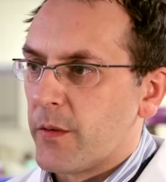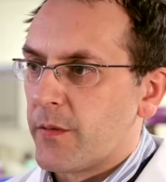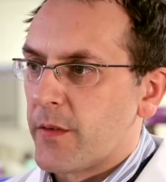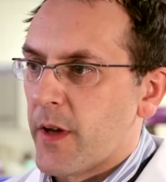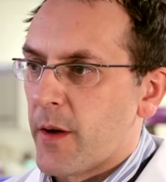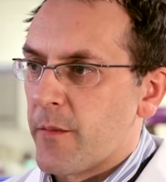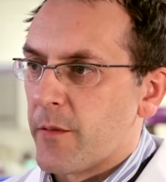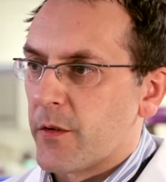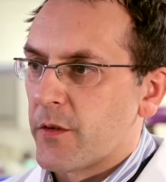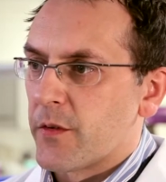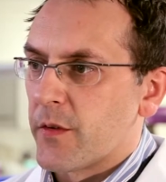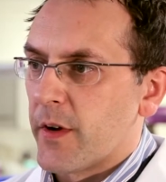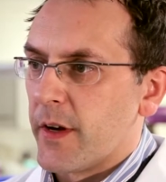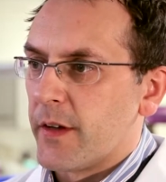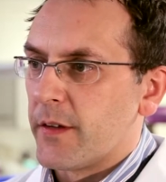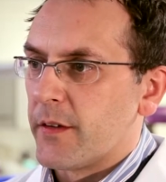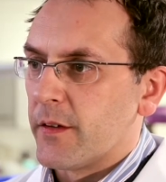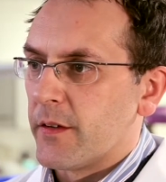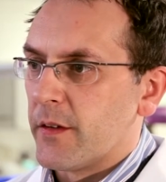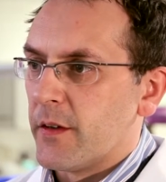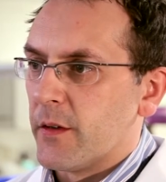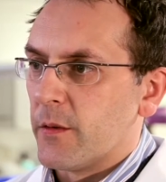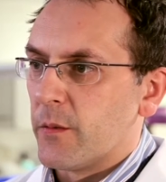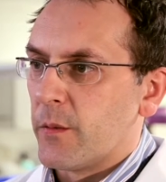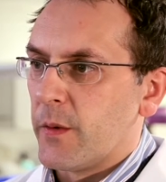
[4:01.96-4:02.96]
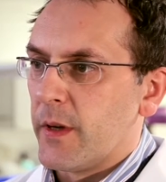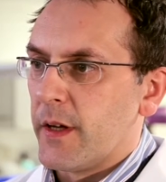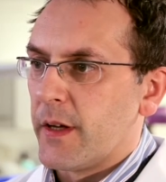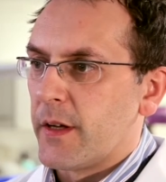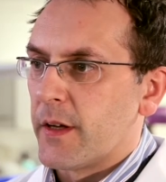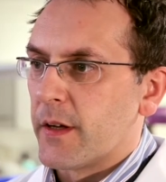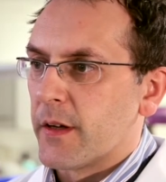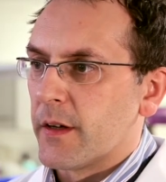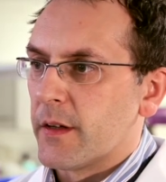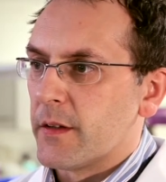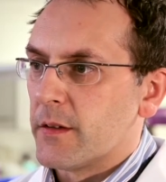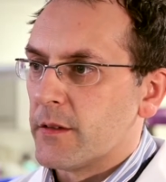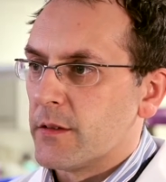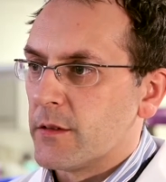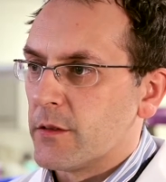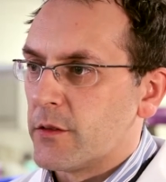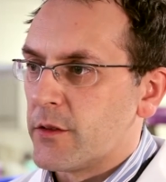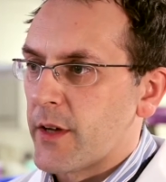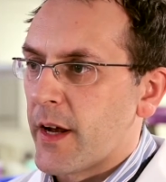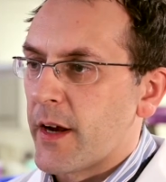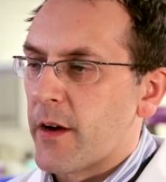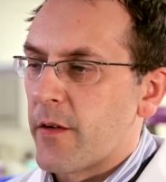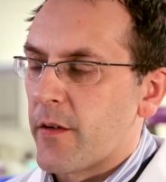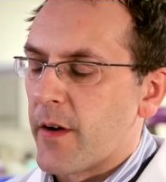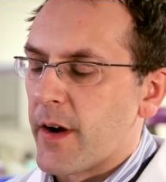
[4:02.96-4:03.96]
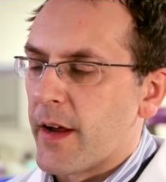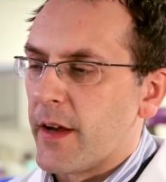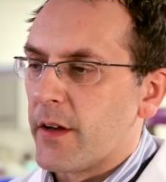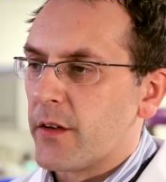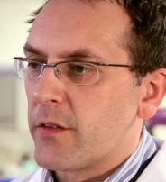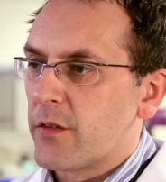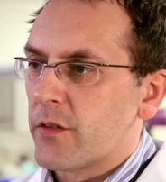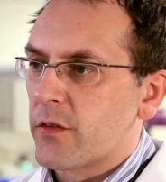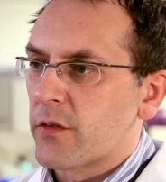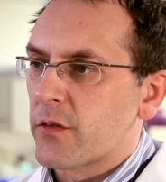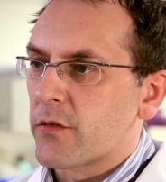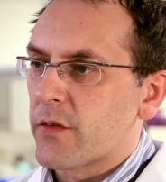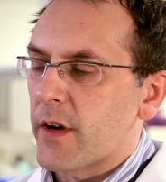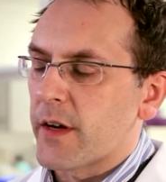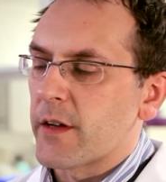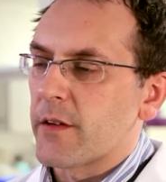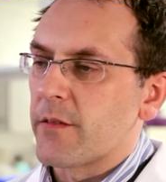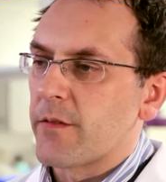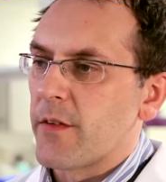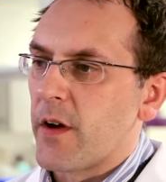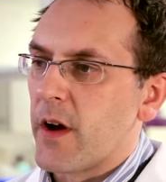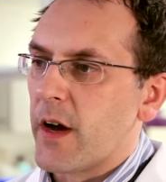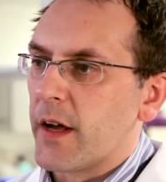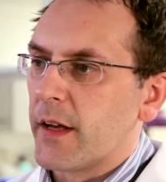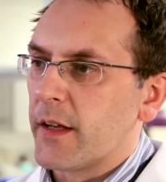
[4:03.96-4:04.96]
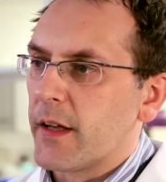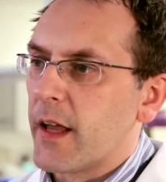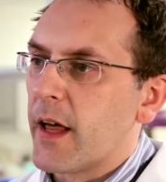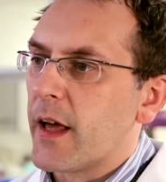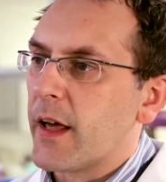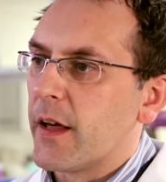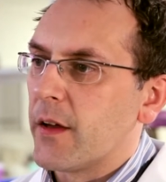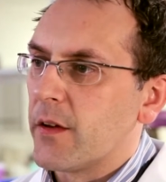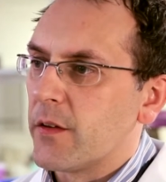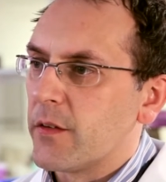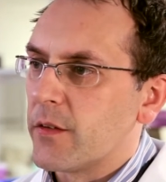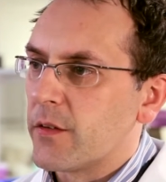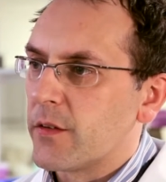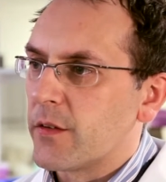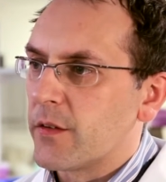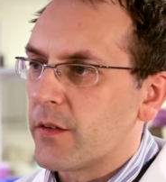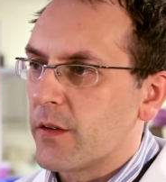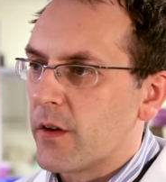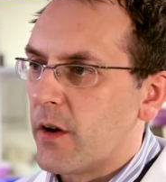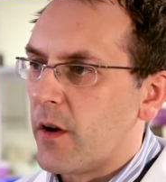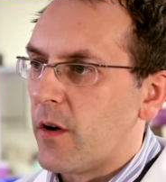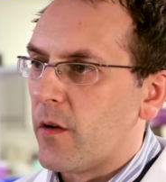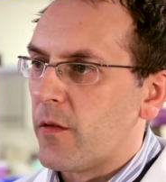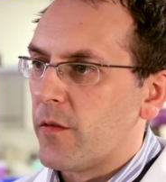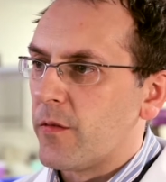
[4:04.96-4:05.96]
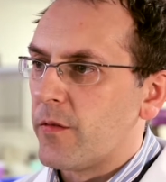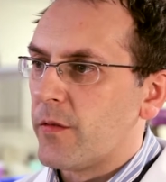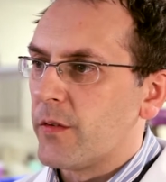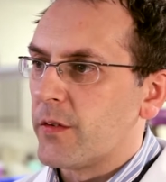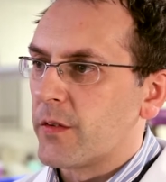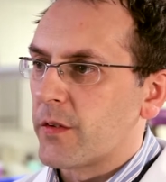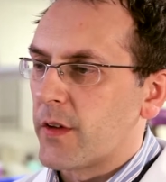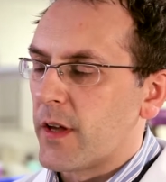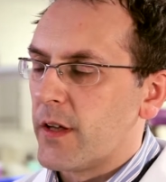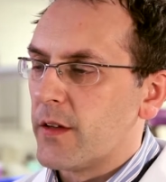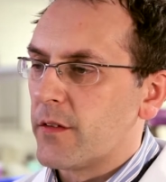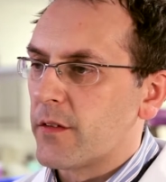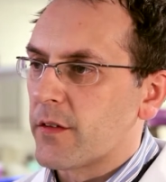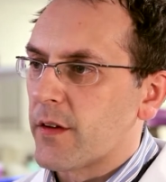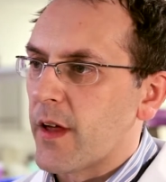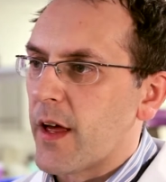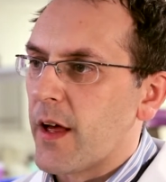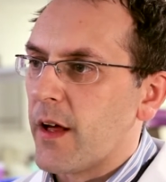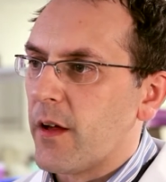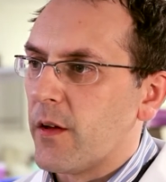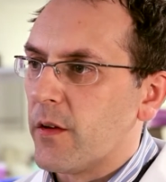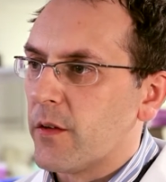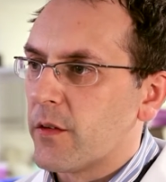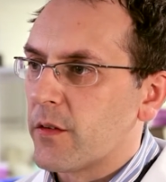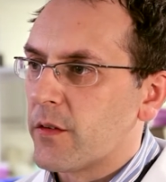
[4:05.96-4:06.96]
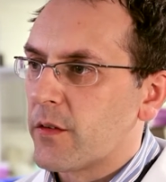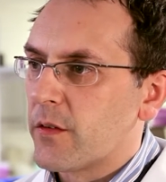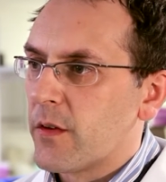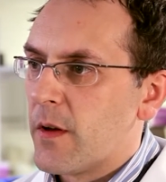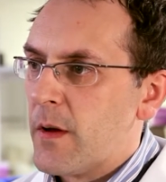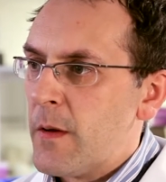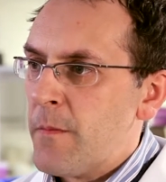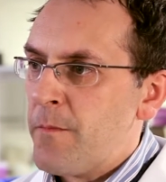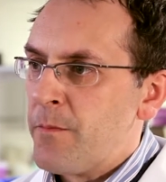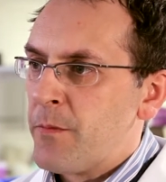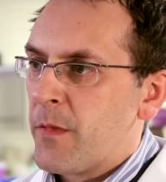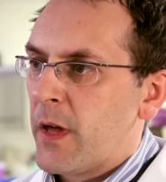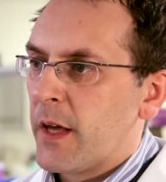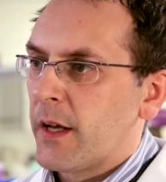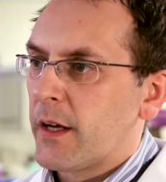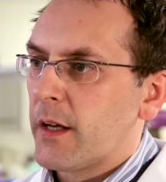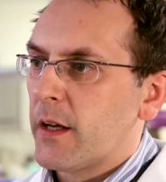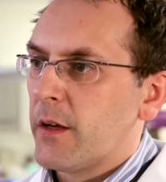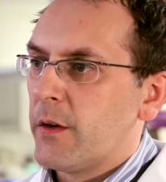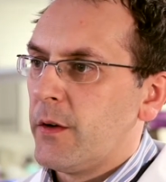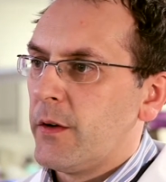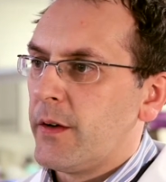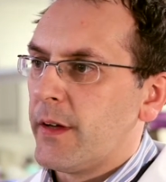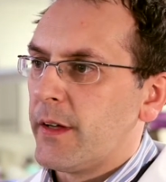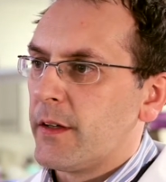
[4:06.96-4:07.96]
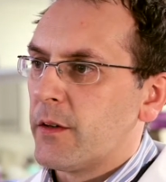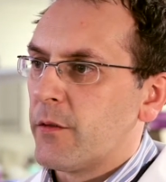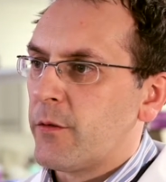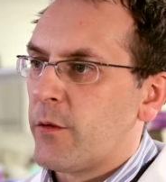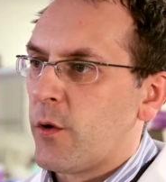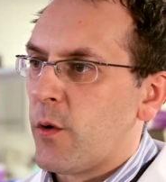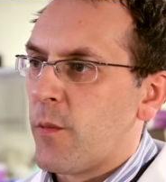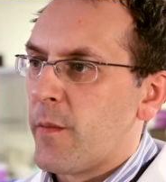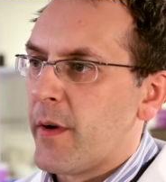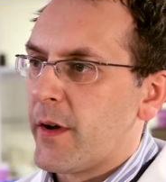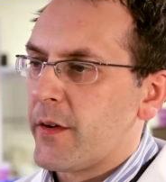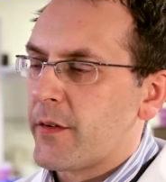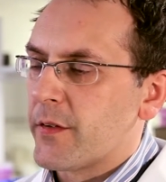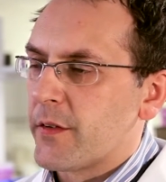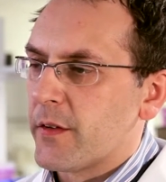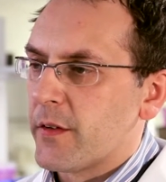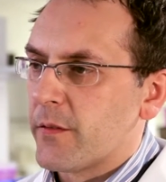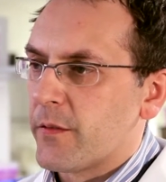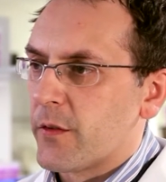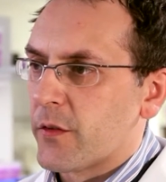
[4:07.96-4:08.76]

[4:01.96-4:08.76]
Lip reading: demonstrated that we can generate stratified layers of skin cells, including the formation of the